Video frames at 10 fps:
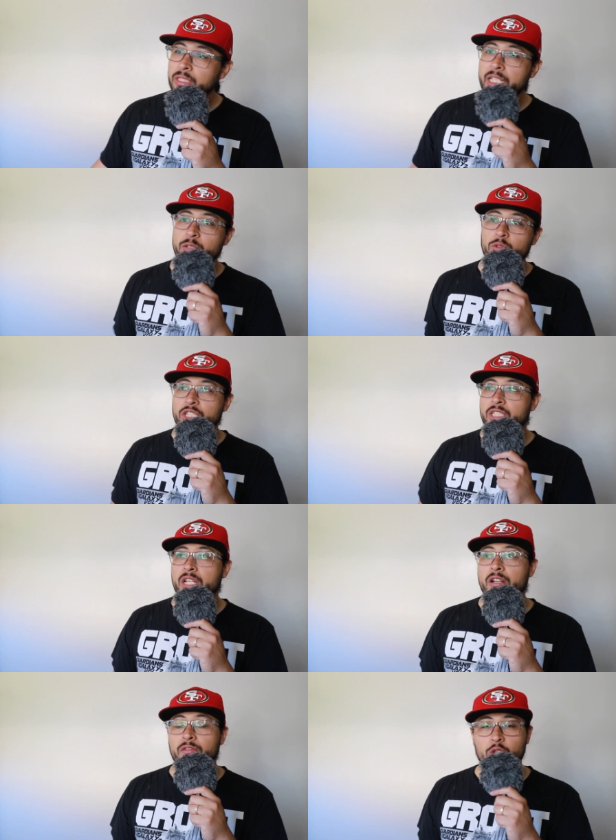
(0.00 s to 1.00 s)
It was just
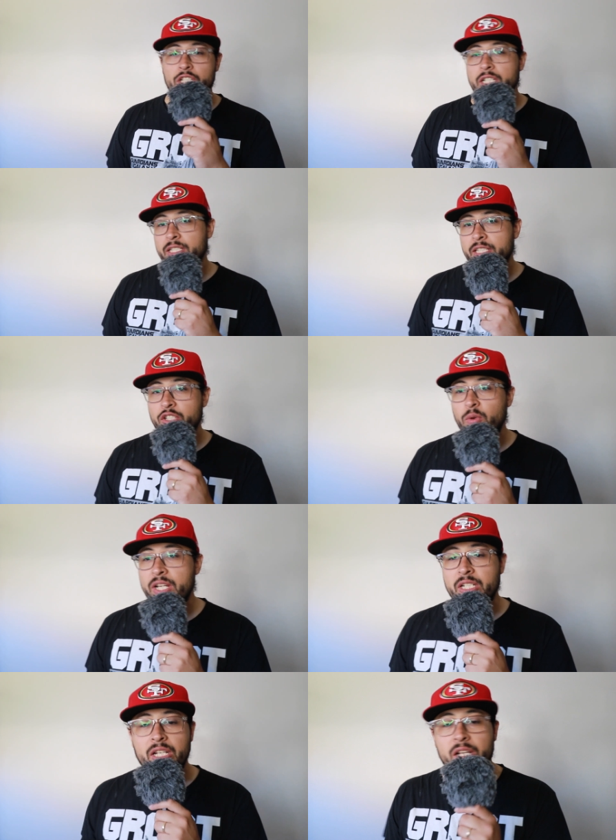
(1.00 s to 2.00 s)
an unfortunate
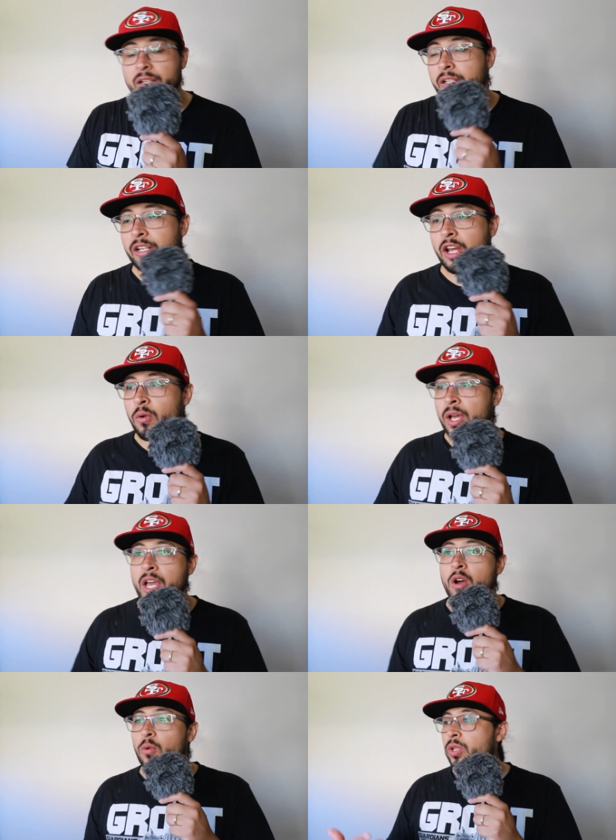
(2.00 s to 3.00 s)
situation. And,
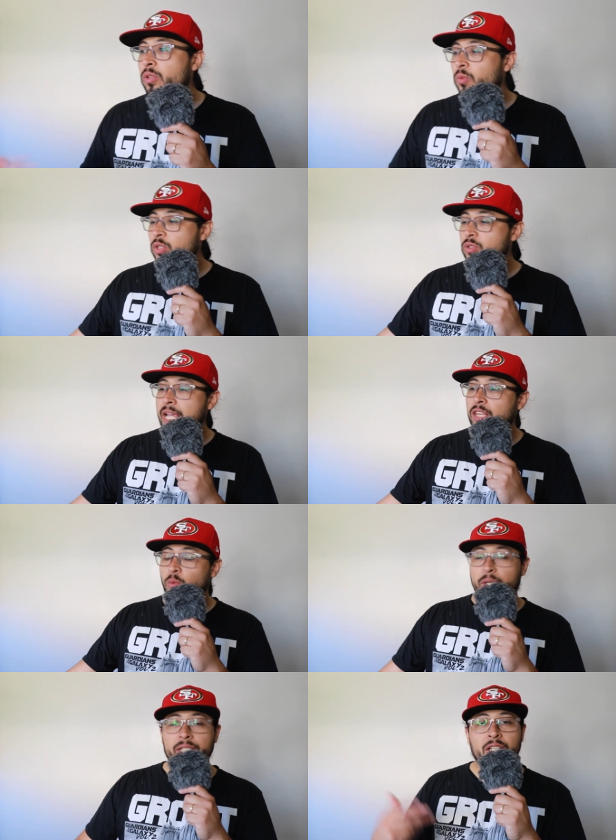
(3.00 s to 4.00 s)
when you take the
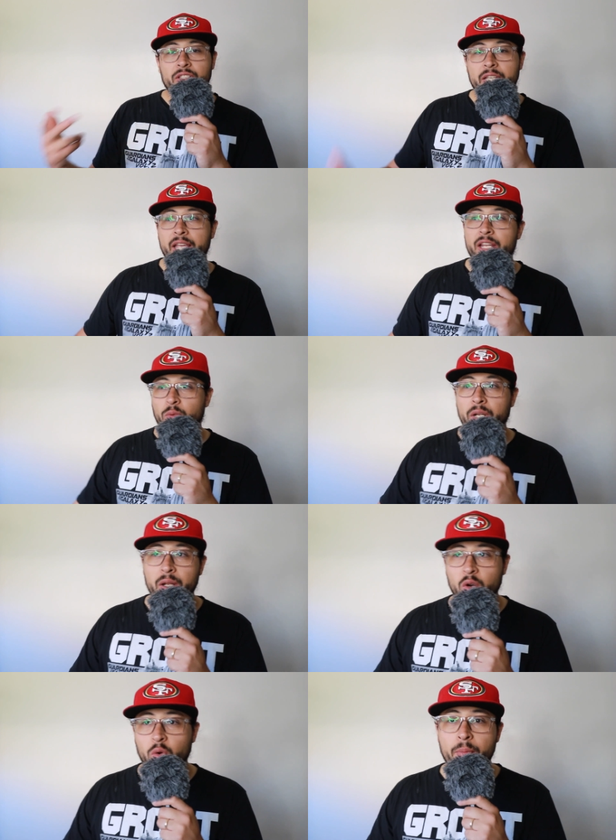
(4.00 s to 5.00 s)
risk on taking a
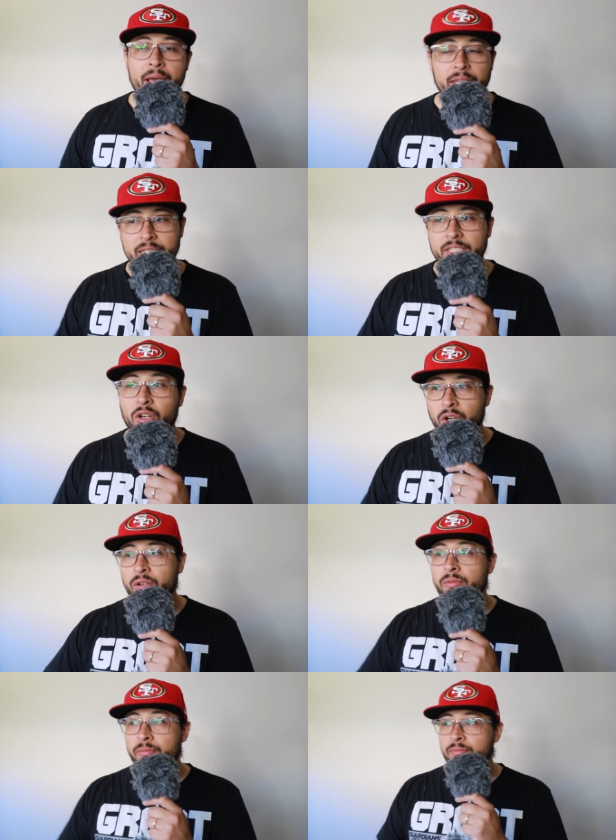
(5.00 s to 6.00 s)
running quarterback, these
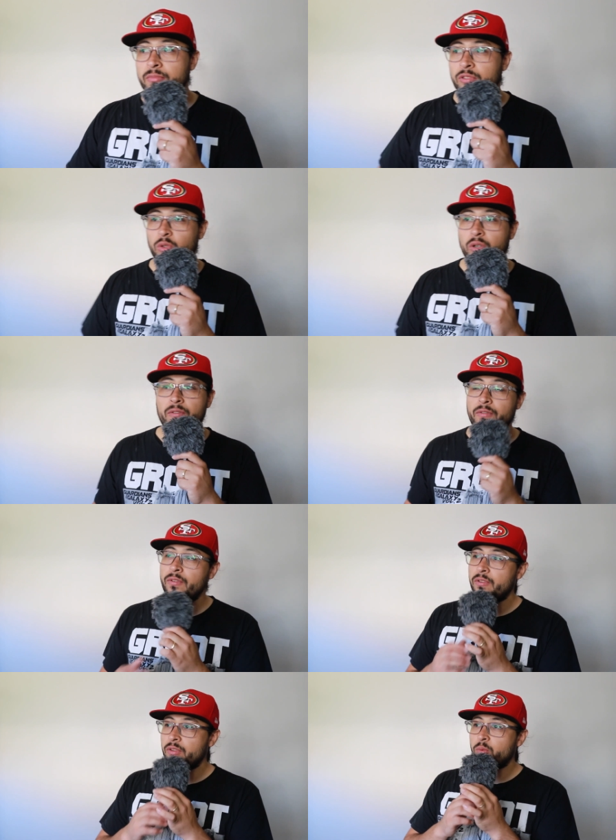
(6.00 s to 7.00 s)
are sort of
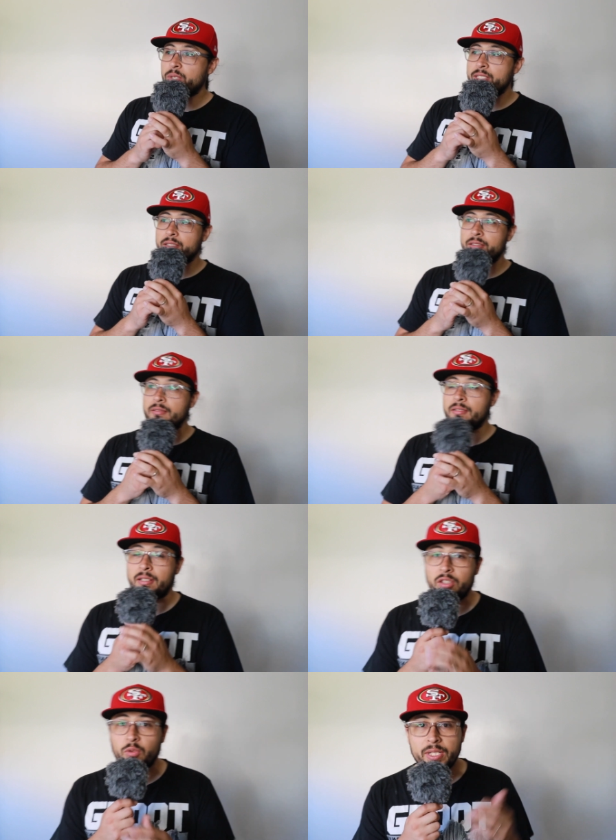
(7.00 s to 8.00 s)
the
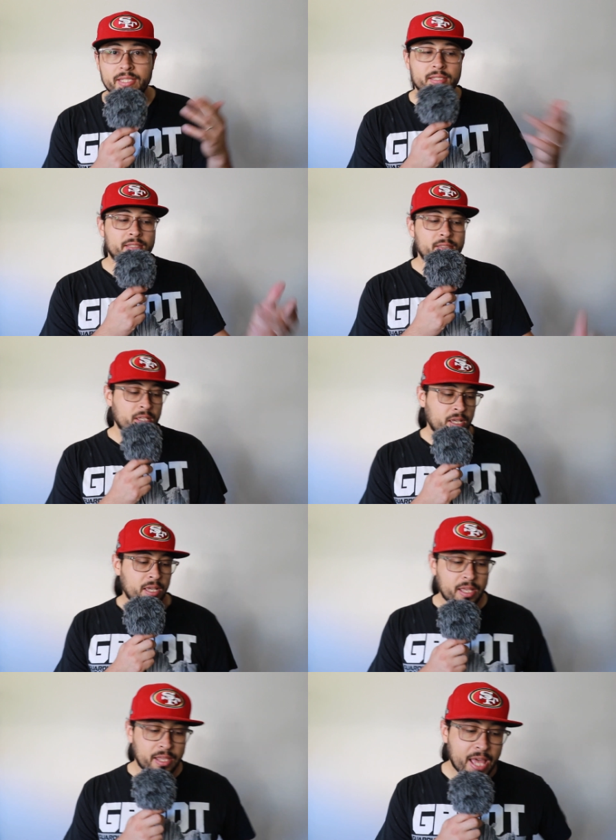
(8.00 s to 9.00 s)
risks
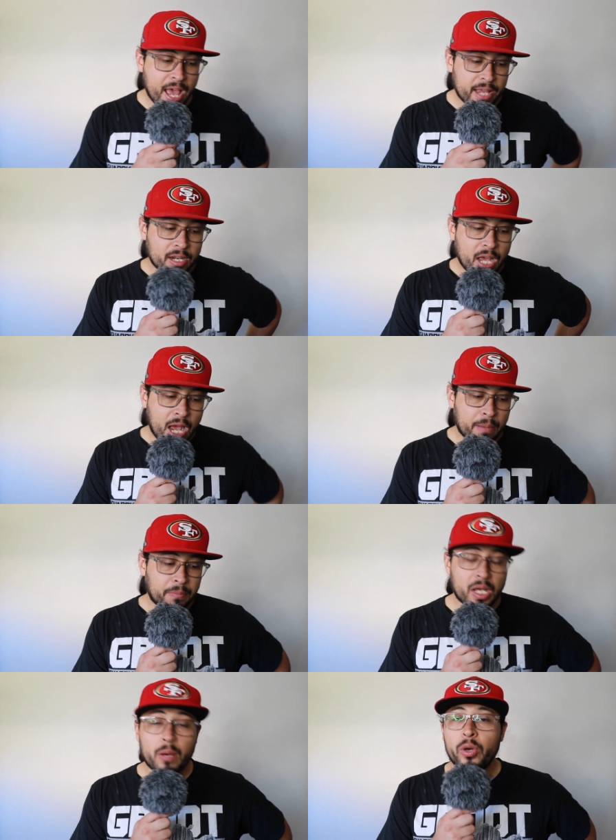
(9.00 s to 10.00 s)
that
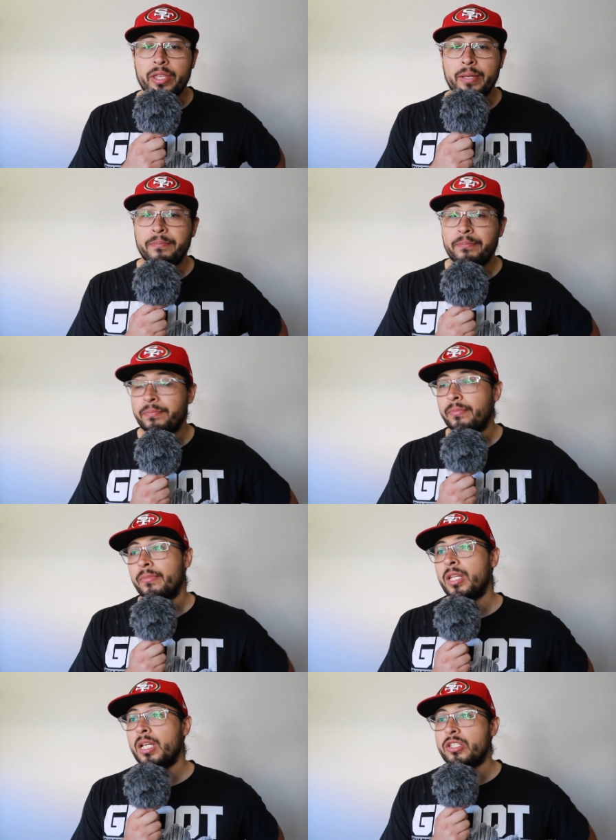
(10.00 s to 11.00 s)
come with it.
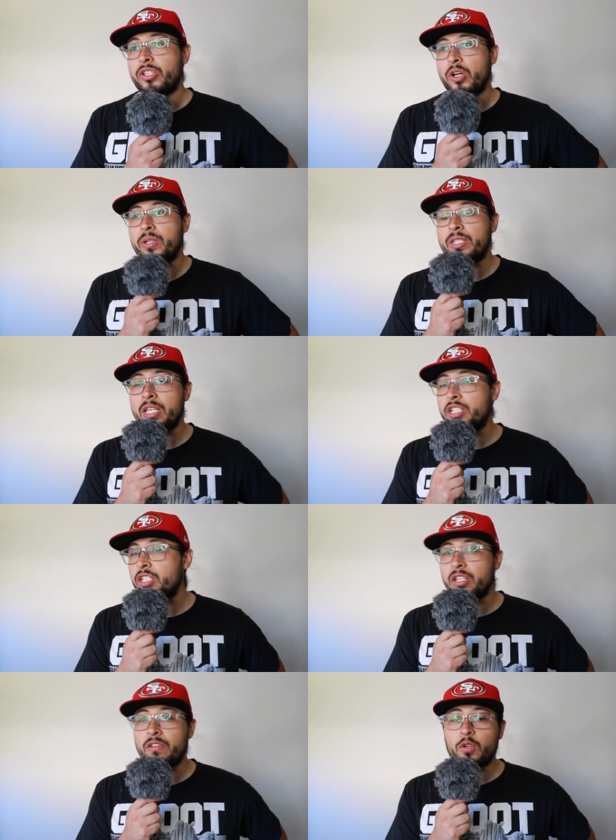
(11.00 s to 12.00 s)
And so it's
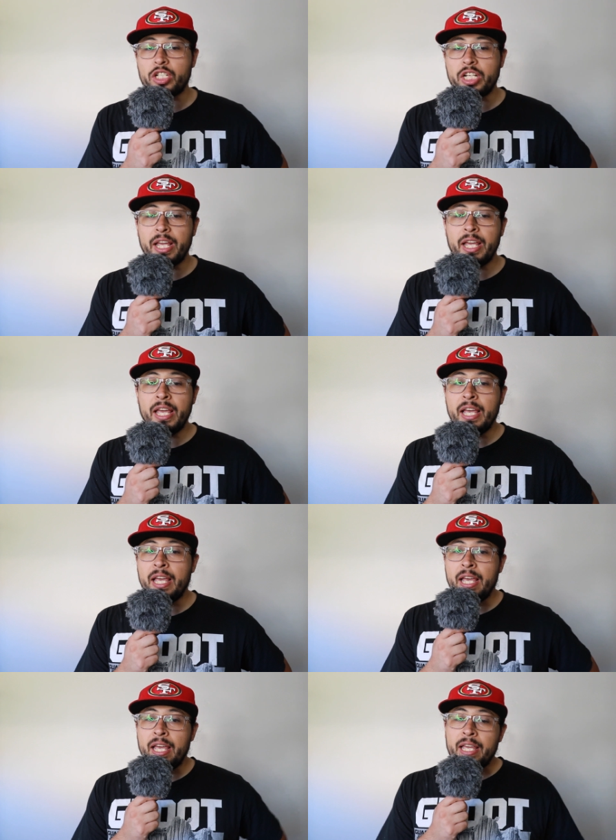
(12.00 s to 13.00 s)
just unfortunate.
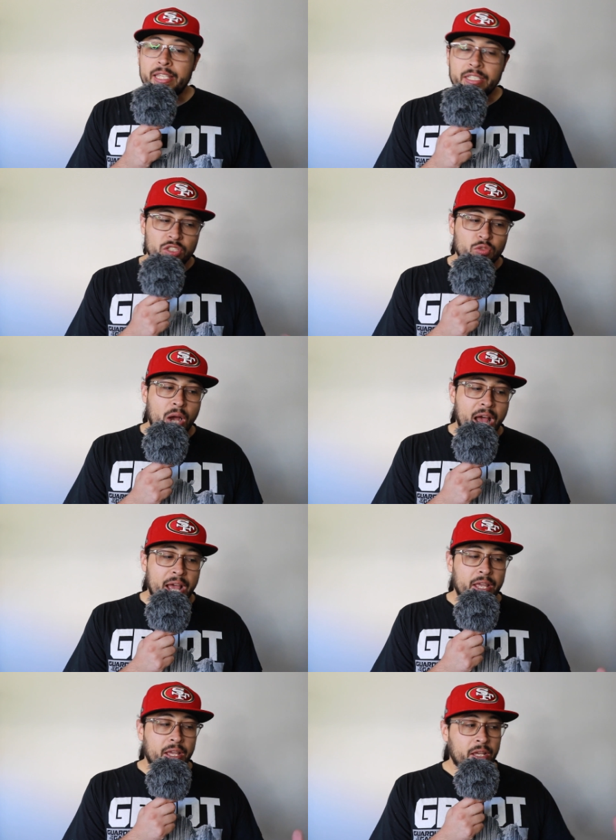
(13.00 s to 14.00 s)
This is
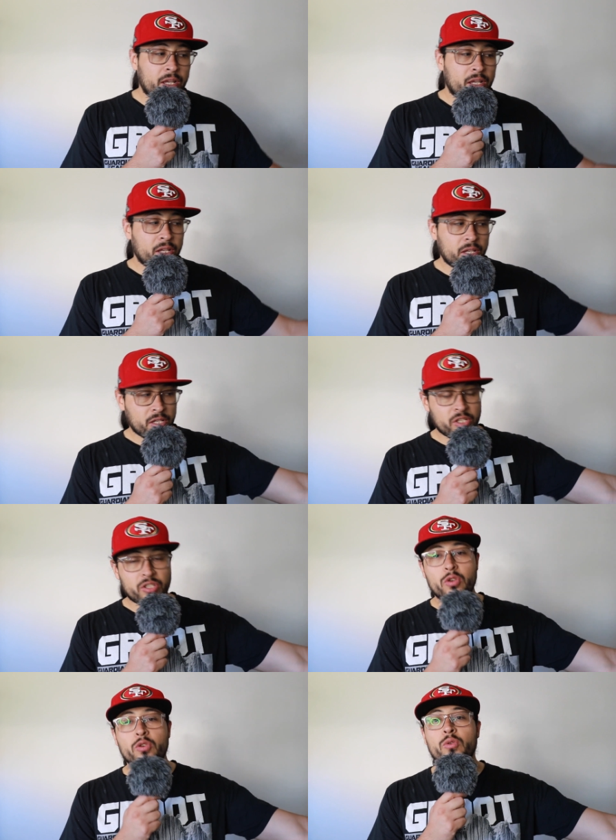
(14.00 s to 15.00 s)
why
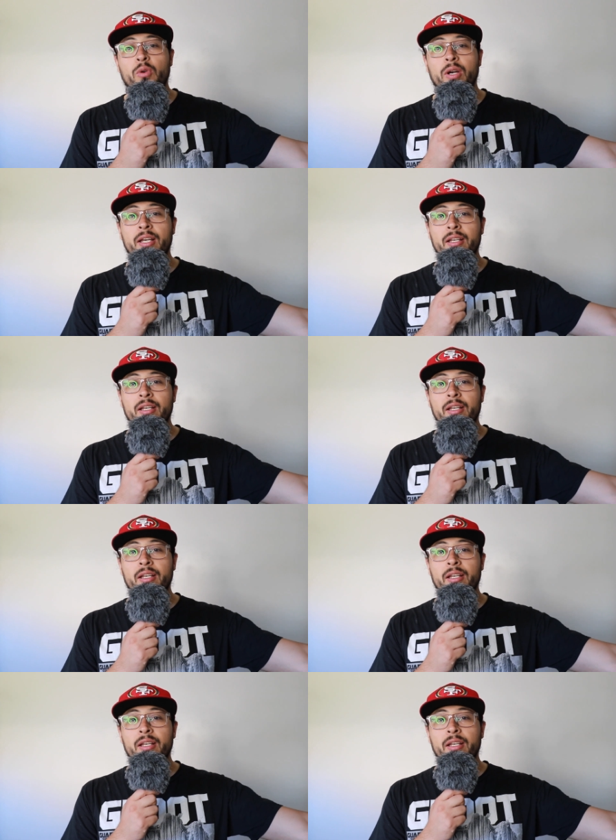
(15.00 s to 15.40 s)
you